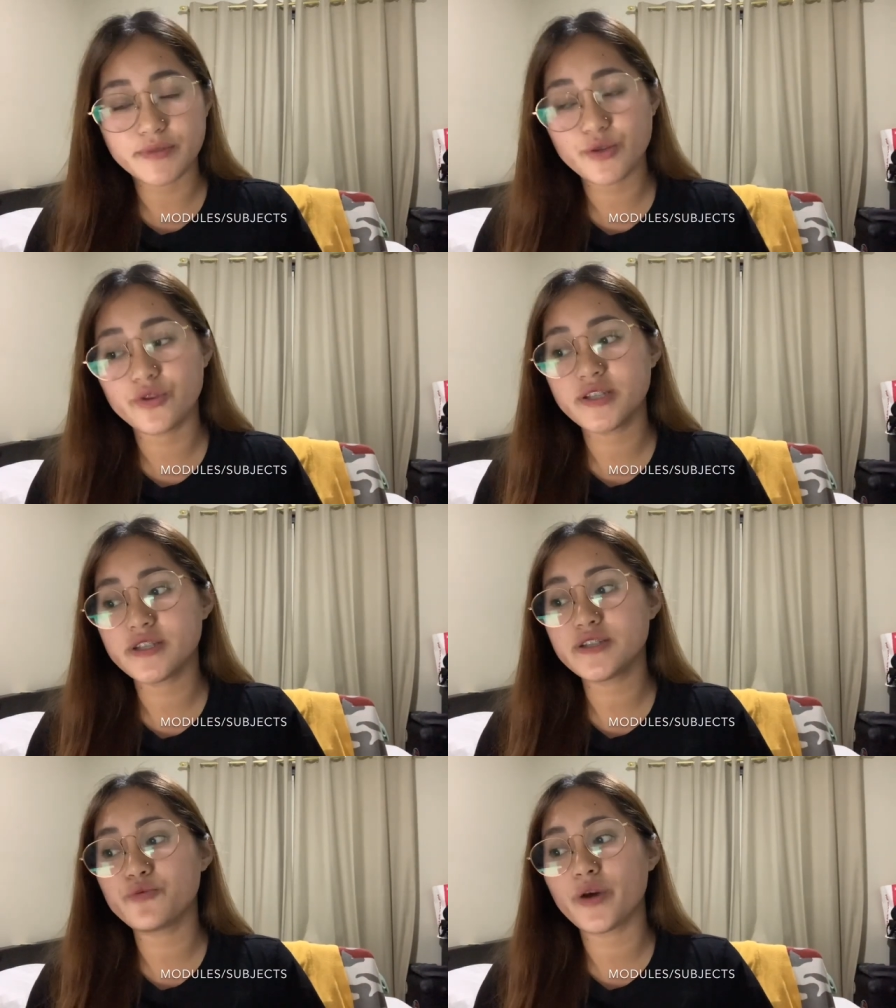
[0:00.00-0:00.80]
So this
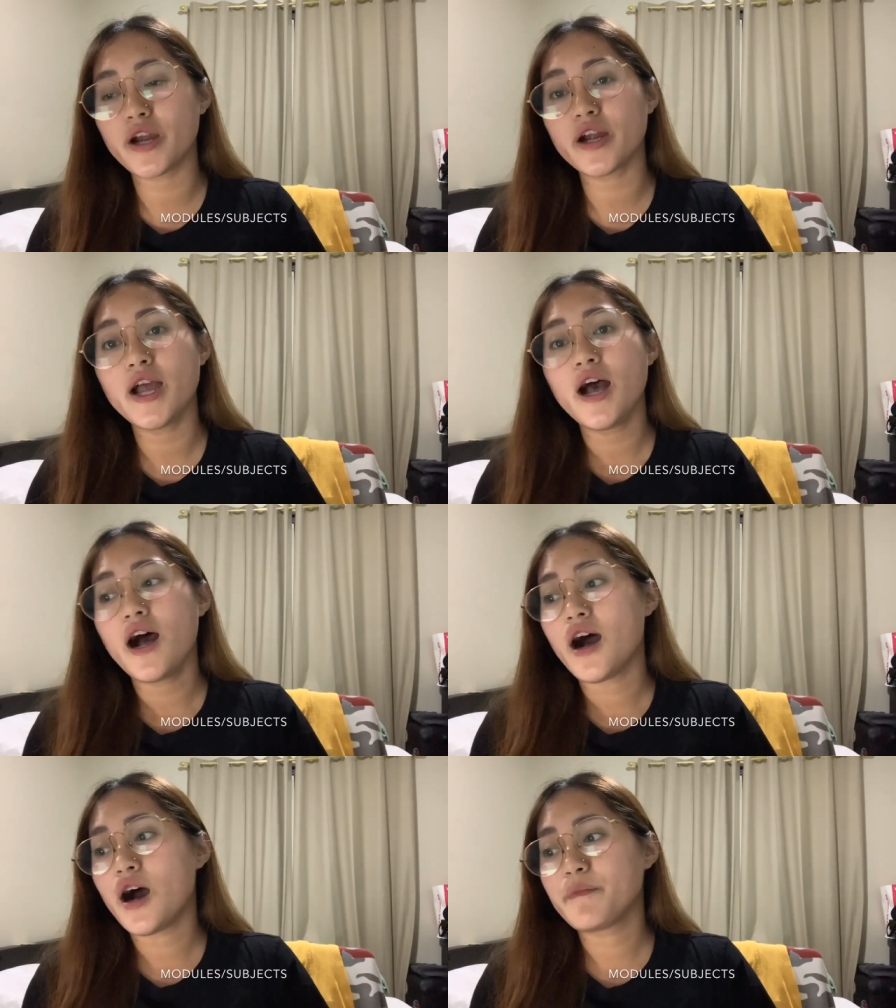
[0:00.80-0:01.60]
is where
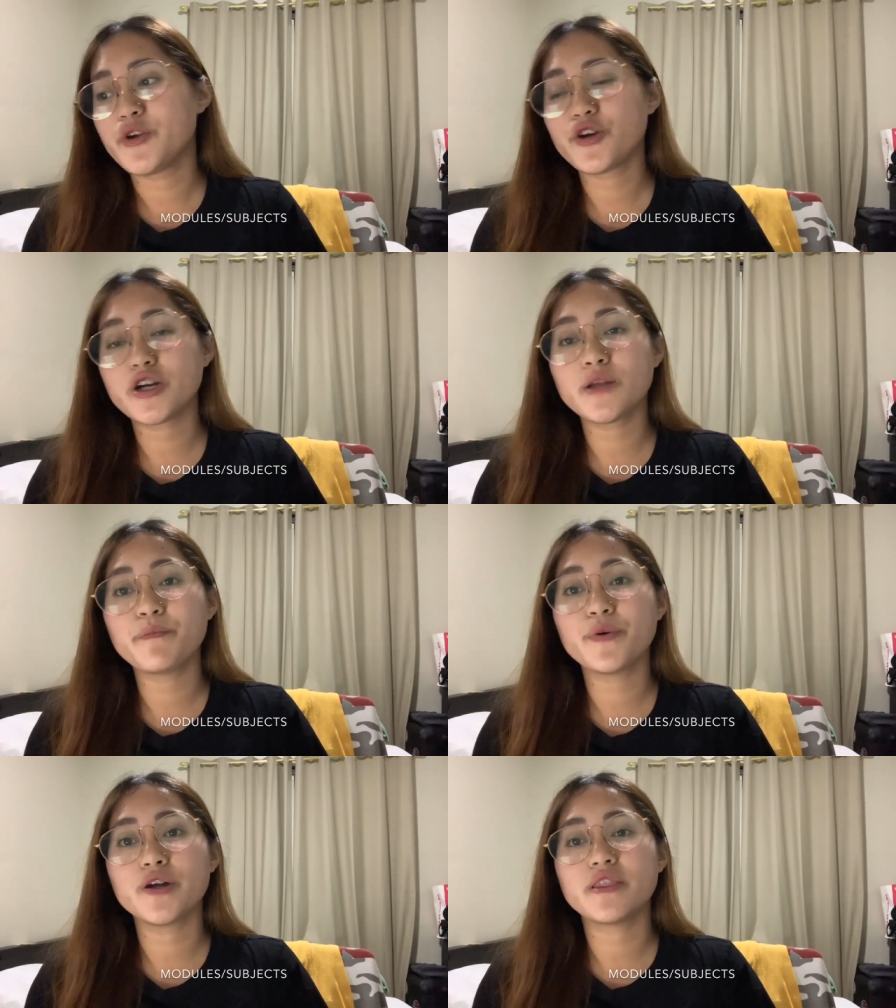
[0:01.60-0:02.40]
you're gonna
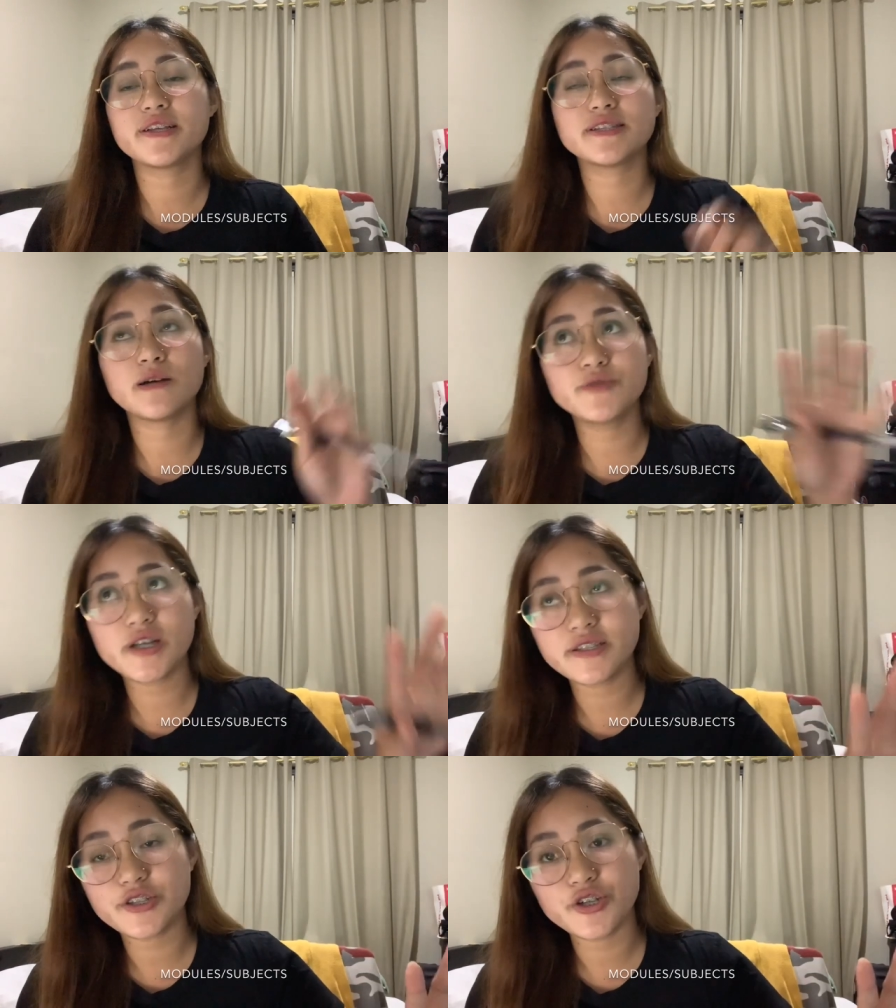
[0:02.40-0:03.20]
put the
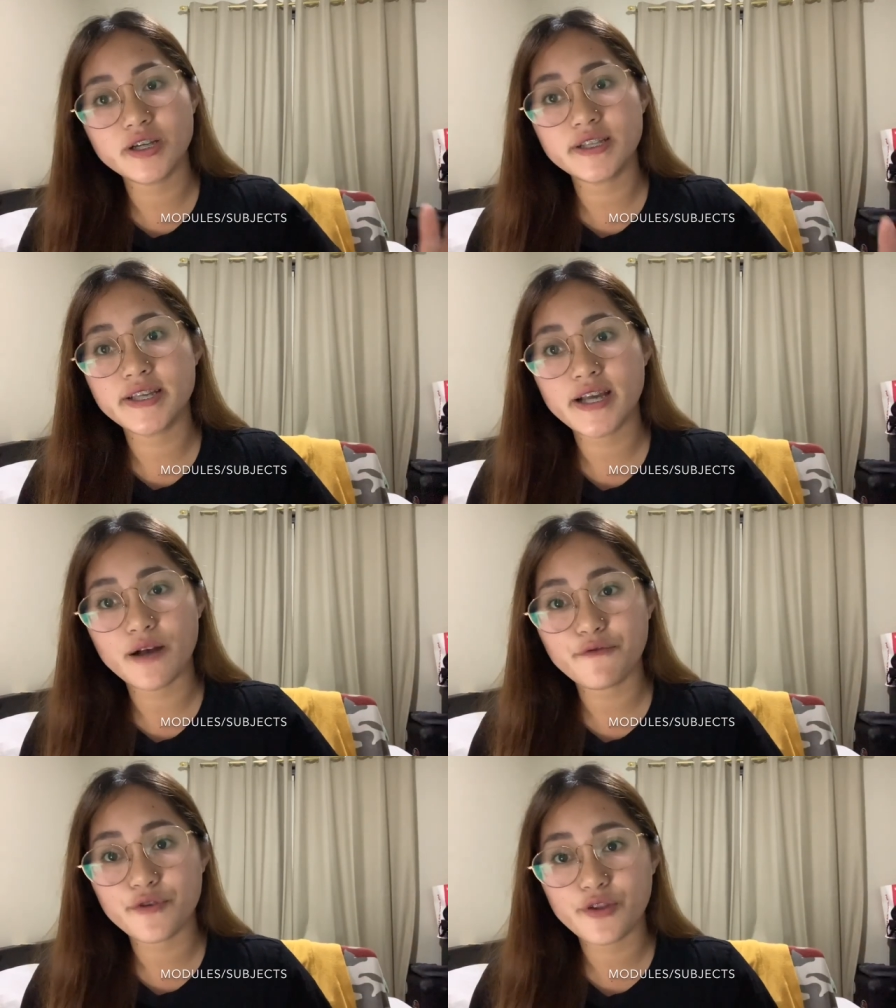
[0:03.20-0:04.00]
subjects that you're gonna take
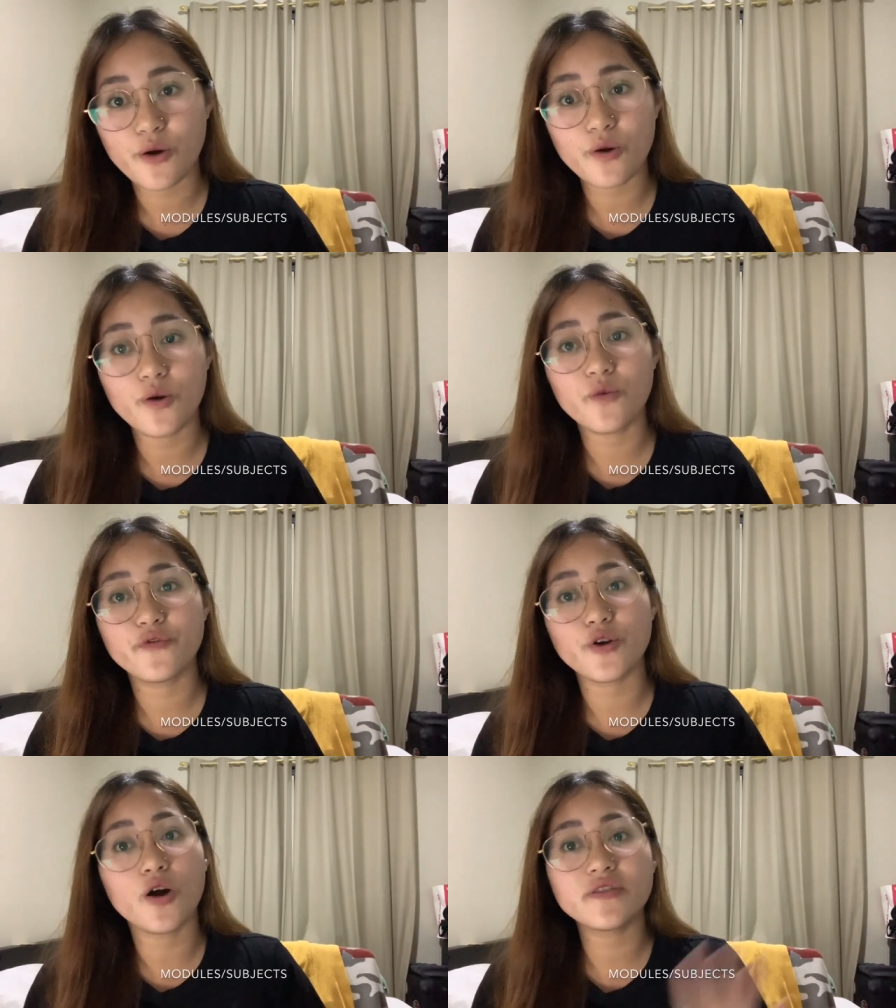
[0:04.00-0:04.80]
up
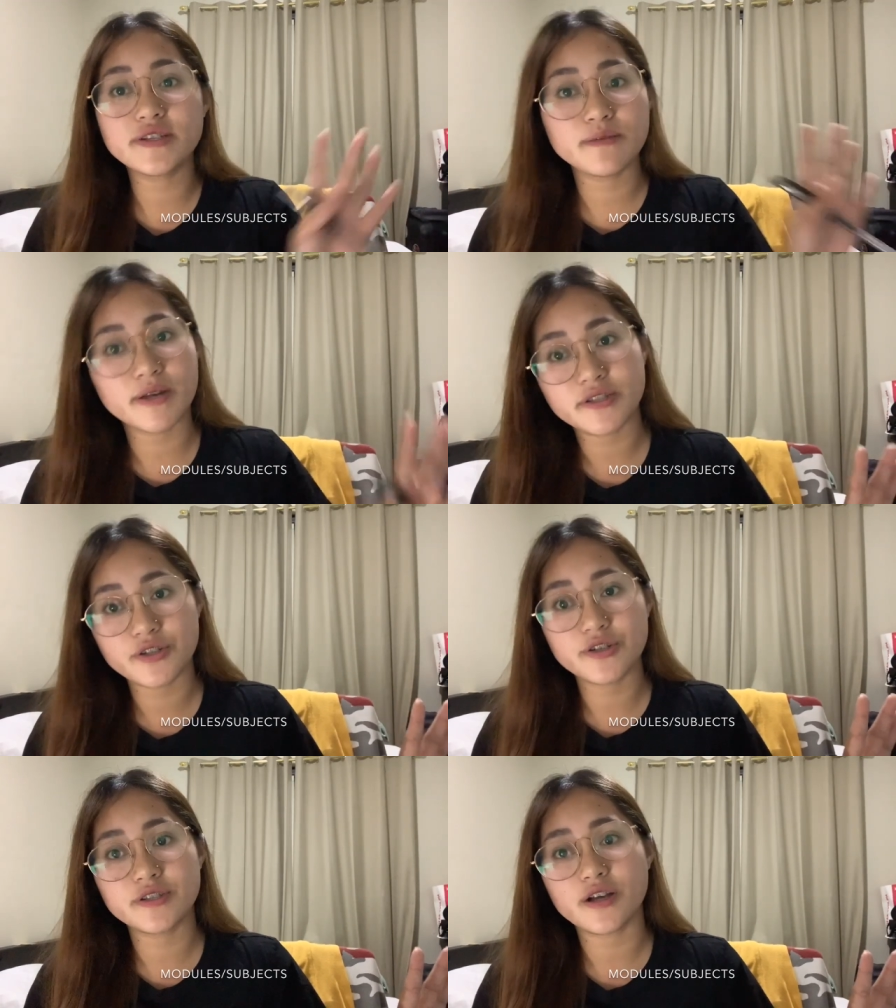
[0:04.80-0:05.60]
for all the
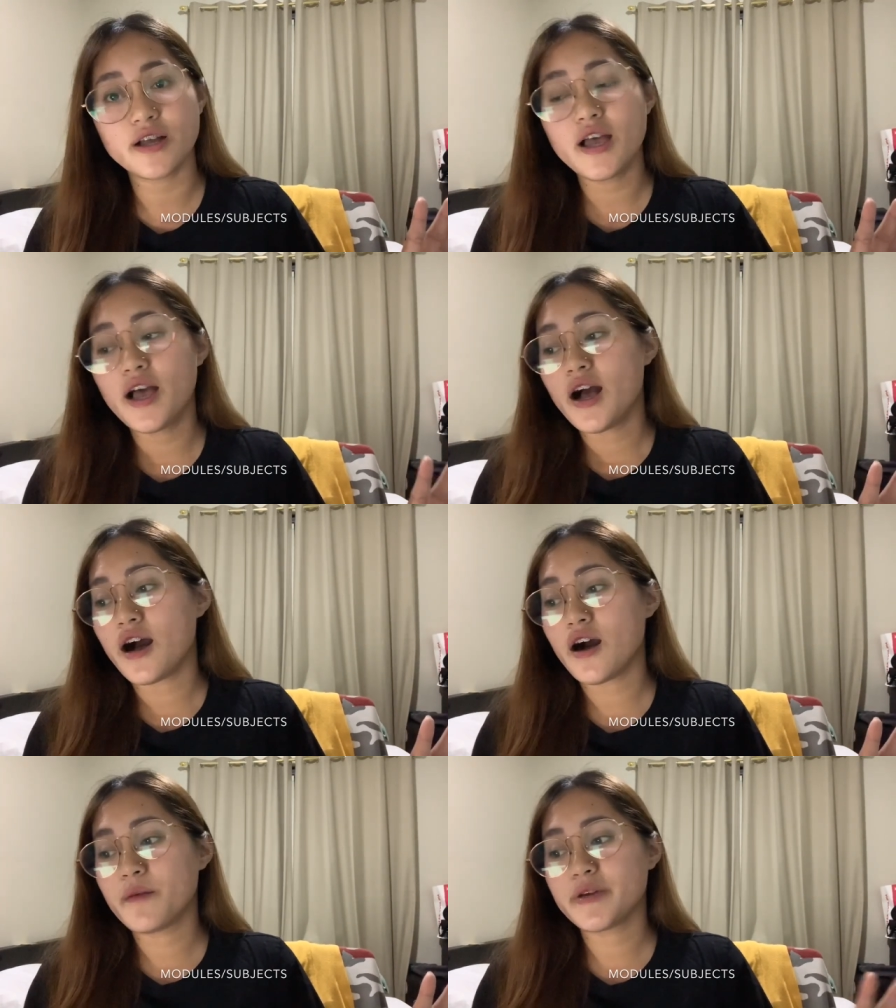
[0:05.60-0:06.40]
semesters
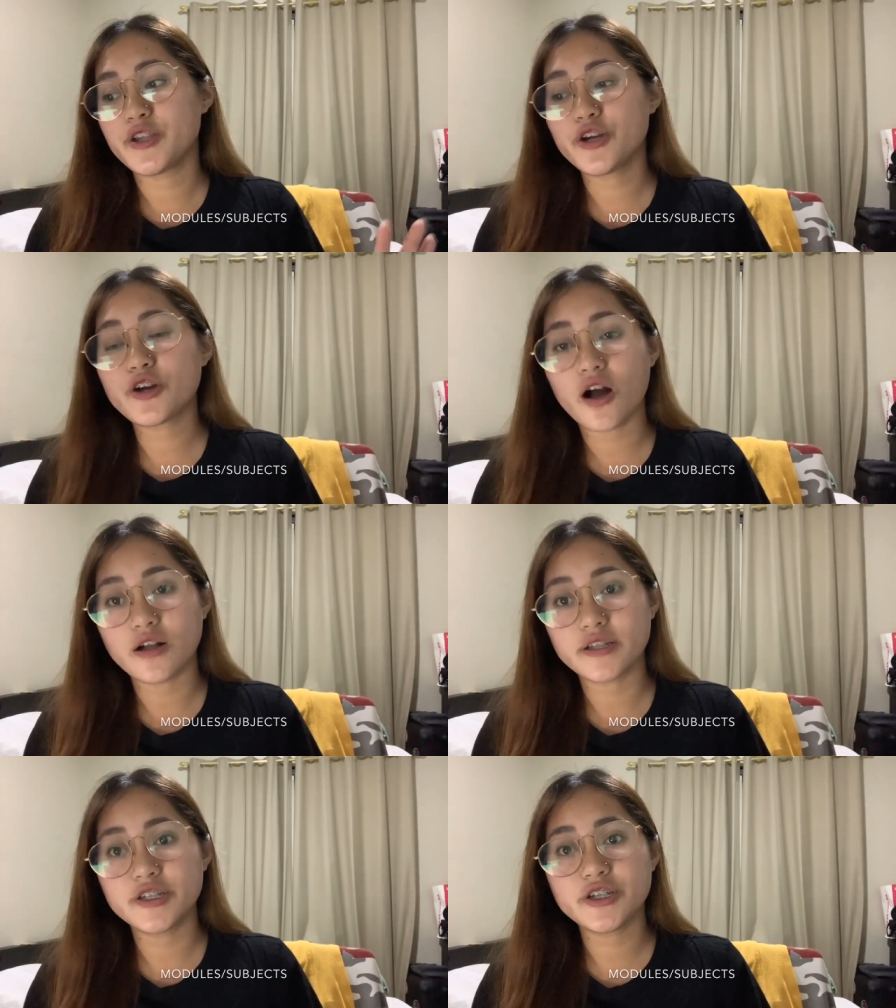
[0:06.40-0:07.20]
in your
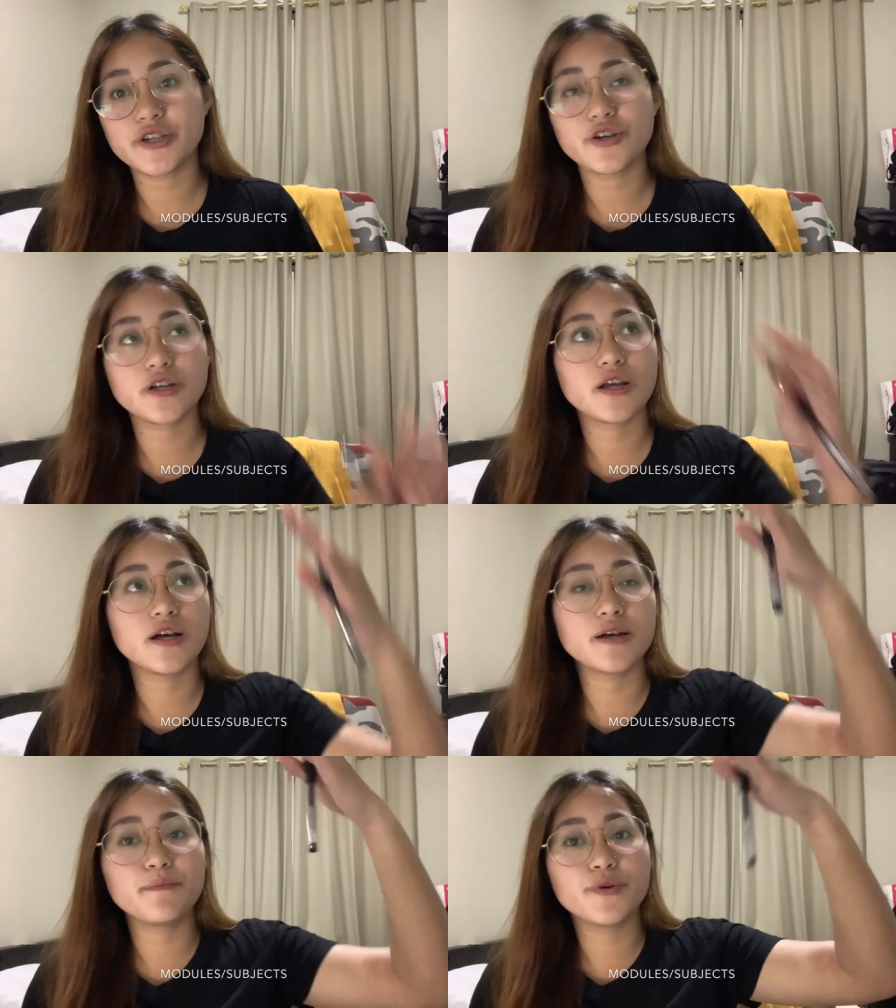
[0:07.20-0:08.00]
college, and you're
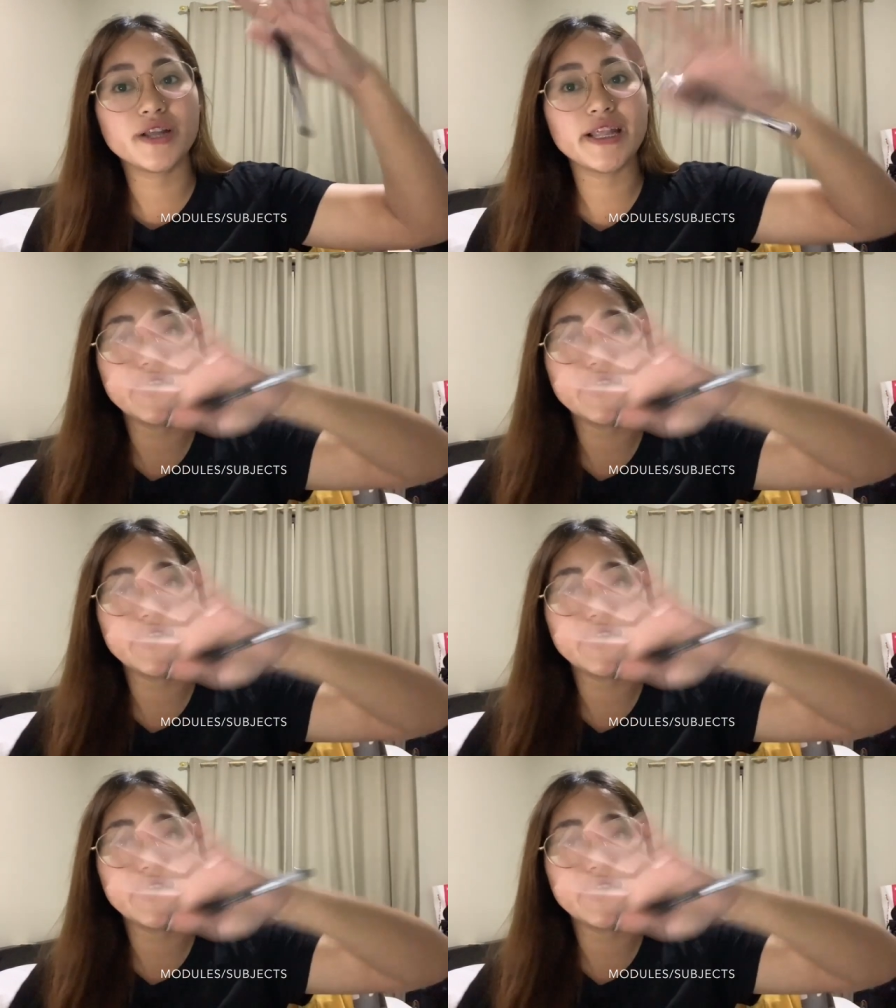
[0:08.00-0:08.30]
gonna put it